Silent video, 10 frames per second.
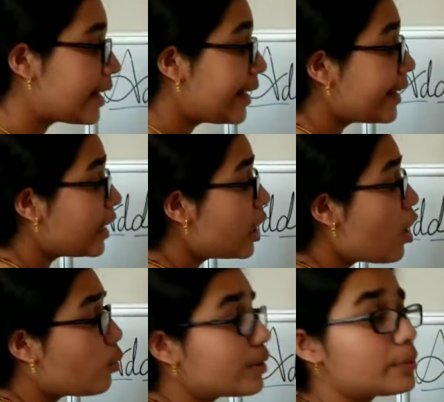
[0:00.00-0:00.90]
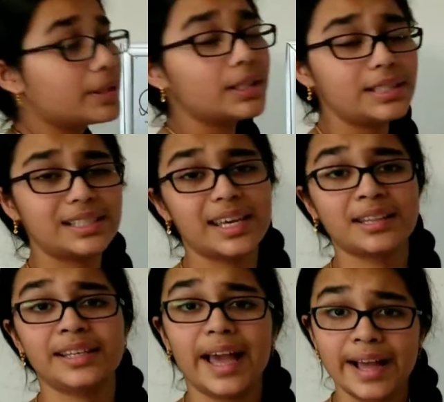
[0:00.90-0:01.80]
here, we really didn't get
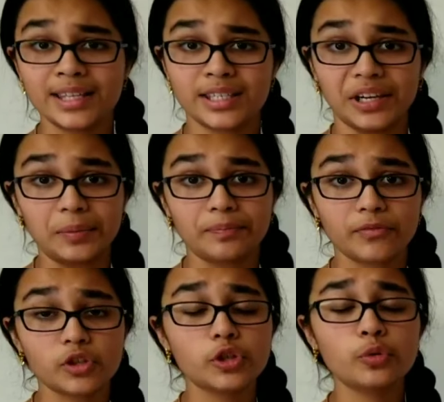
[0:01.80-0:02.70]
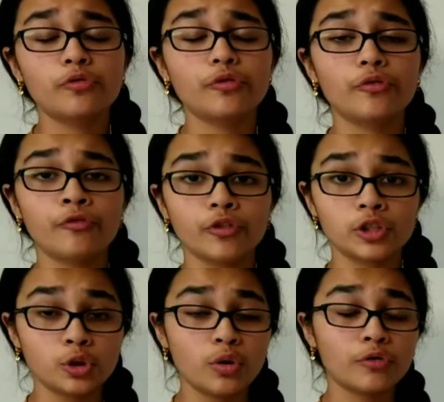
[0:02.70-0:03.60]
the answer. 2
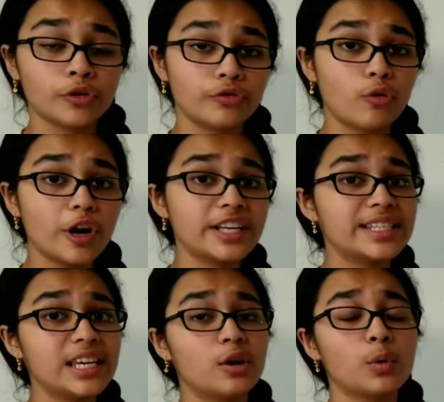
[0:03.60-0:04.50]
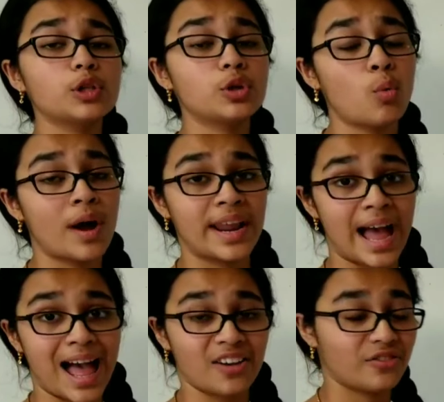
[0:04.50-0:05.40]
over 4 is equal to
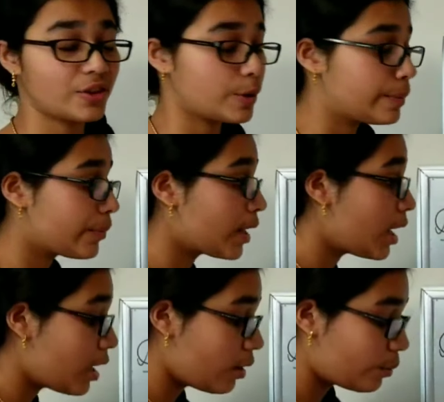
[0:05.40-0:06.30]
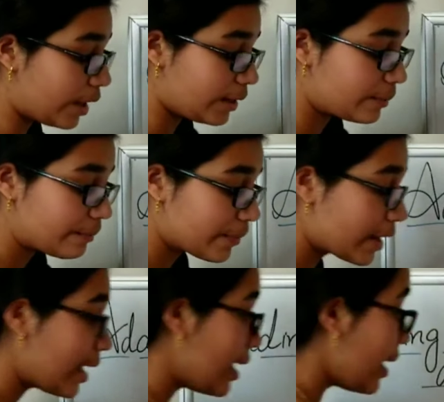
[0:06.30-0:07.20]
1/2. Well,
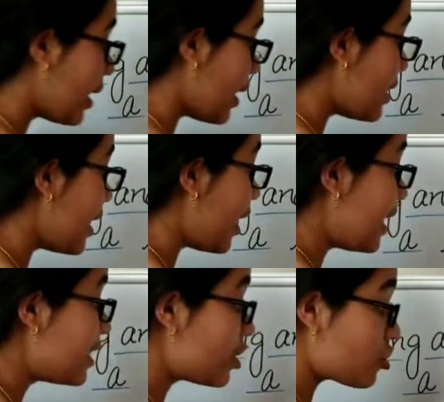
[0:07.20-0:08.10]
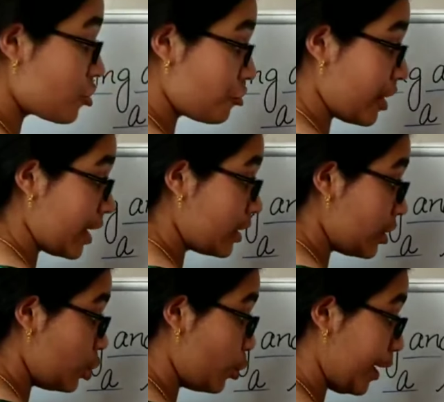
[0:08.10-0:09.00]
there is a trick to
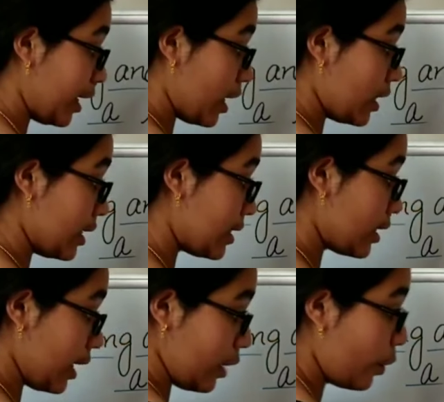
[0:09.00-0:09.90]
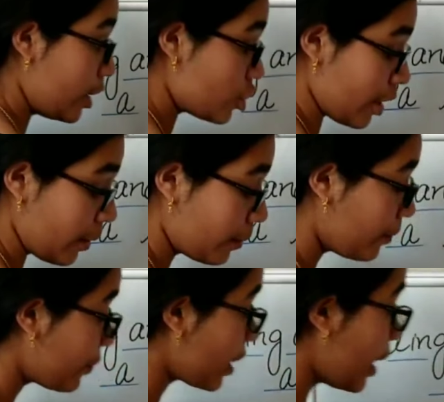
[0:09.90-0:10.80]
doing this equation.
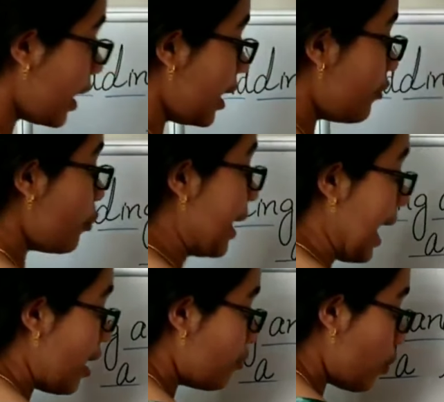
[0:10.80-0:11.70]
If we have